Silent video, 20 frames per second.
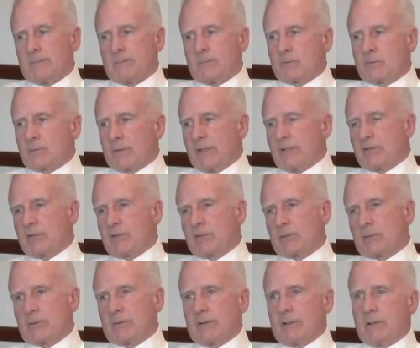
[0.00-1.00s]

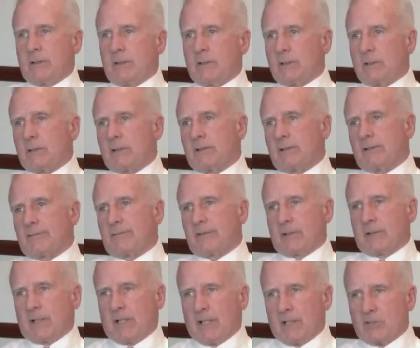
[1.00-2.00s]
transitory
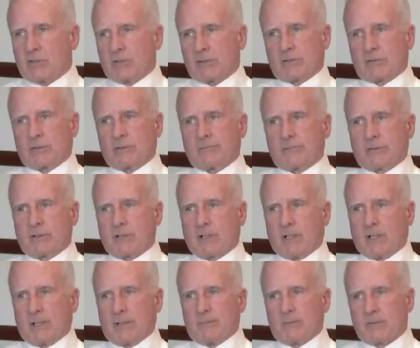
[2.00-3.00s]
affiliations over
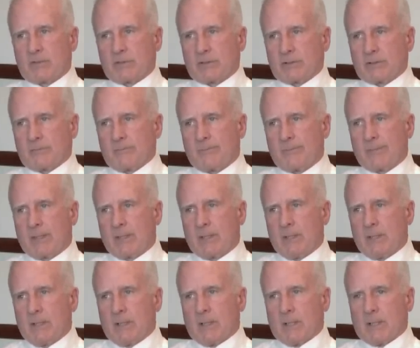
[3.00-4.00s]
time. So
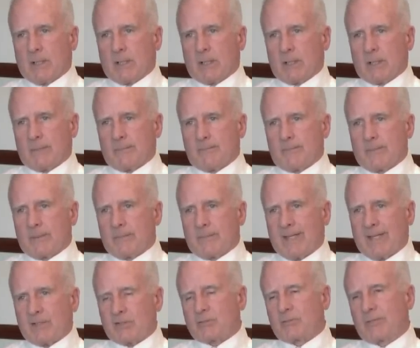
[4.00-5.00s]
that's